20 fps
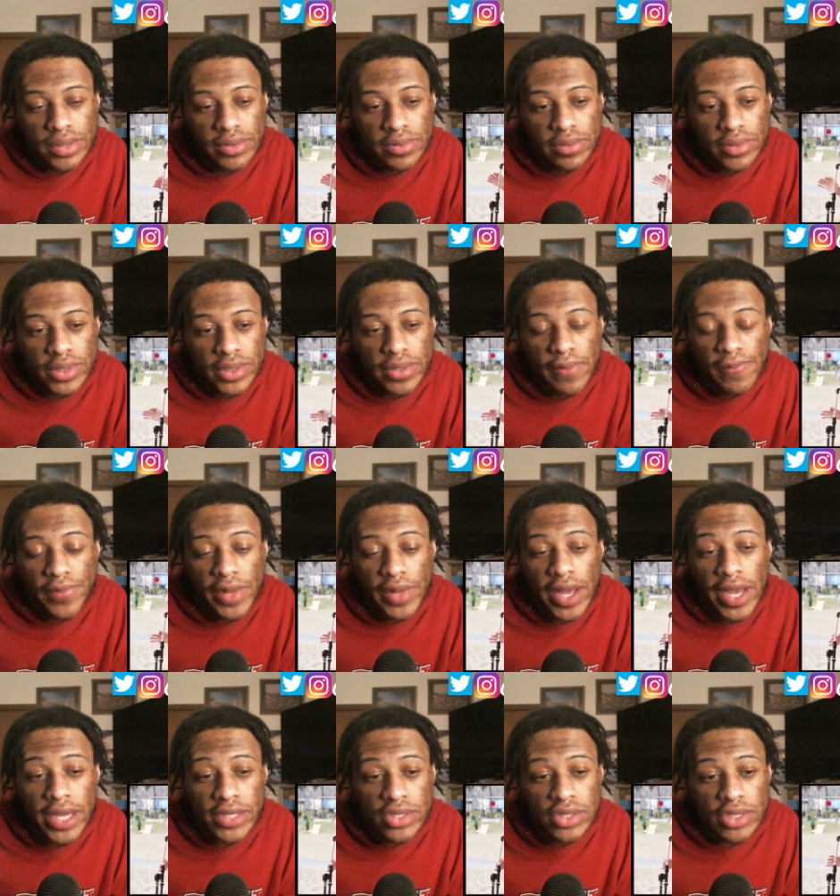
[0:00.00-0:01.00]
some
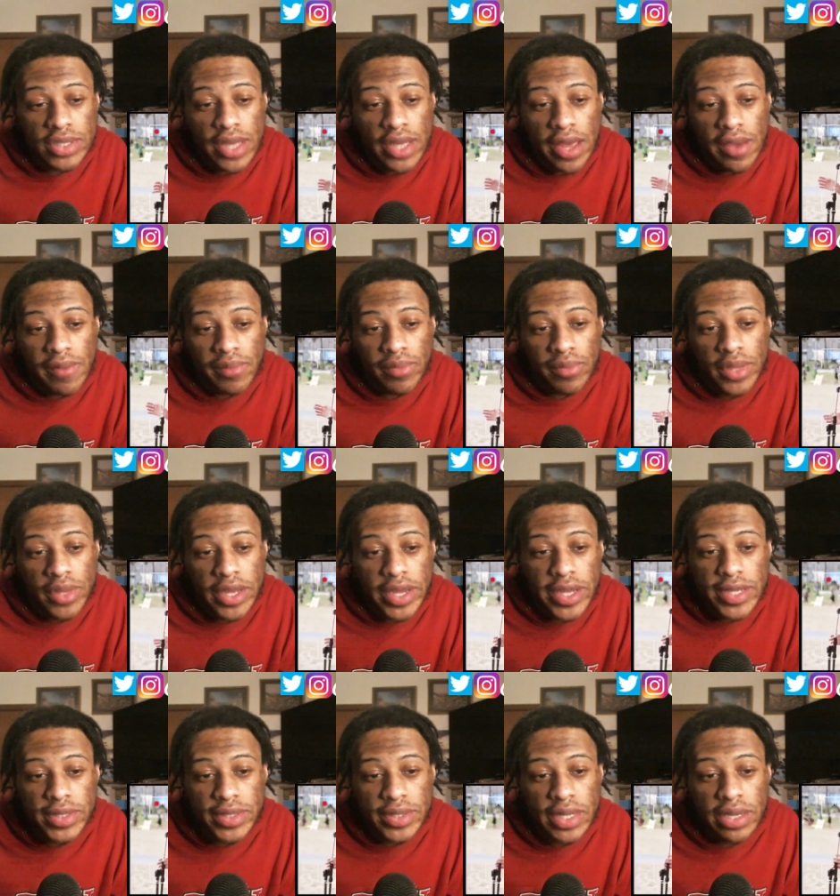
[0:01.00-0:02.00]
flies just have the
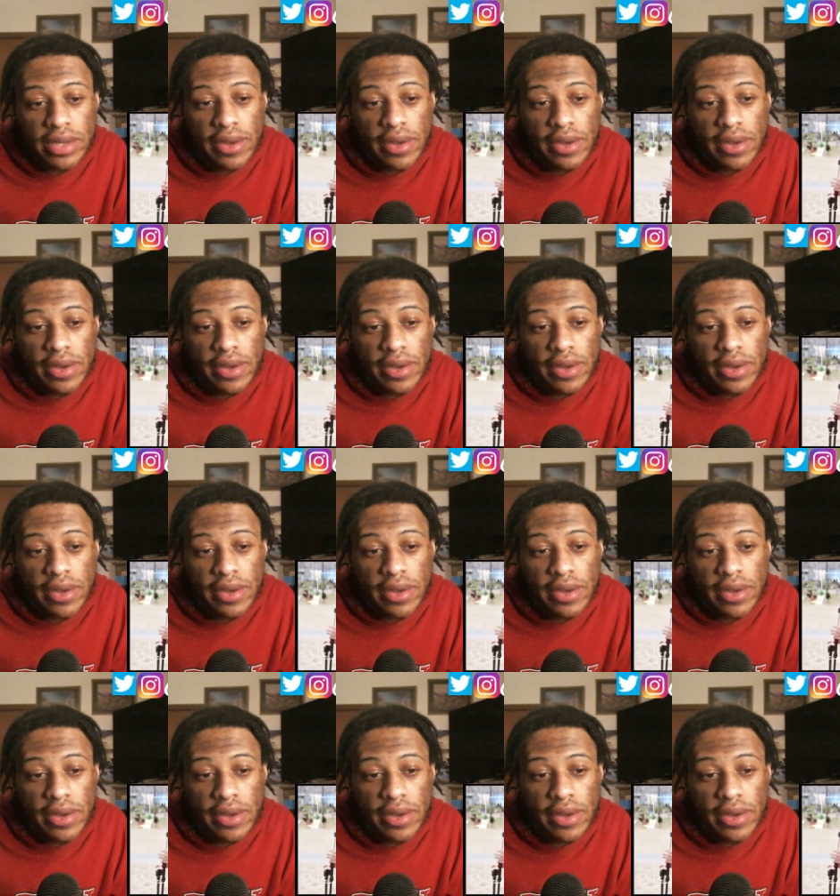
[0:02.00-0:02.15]
instinct